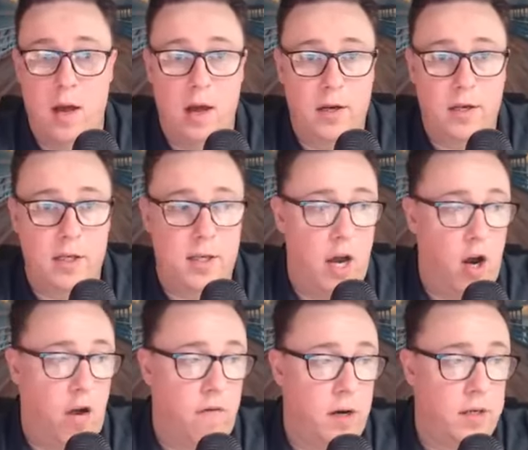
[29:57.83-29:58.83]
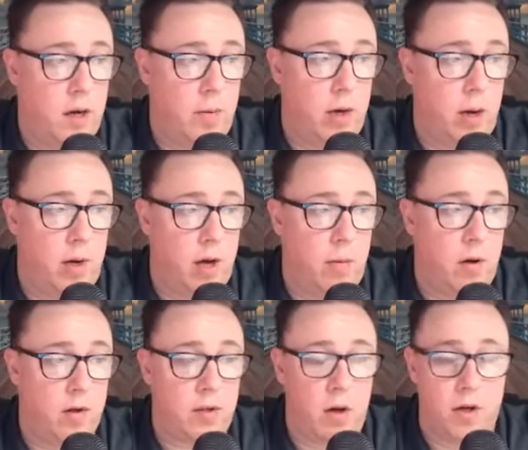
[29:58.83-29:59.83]
Just head over to
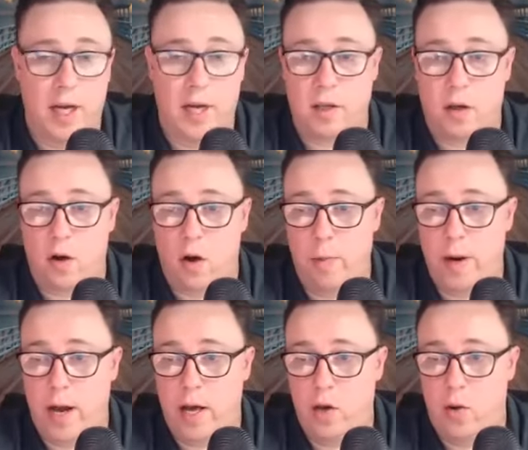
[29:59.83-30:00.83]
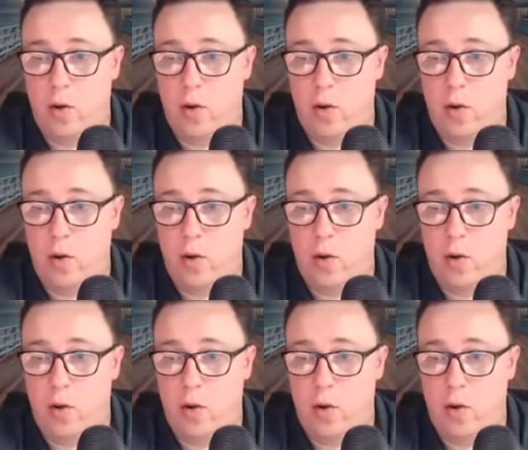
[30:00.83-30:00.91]
www.scottjansen.com.au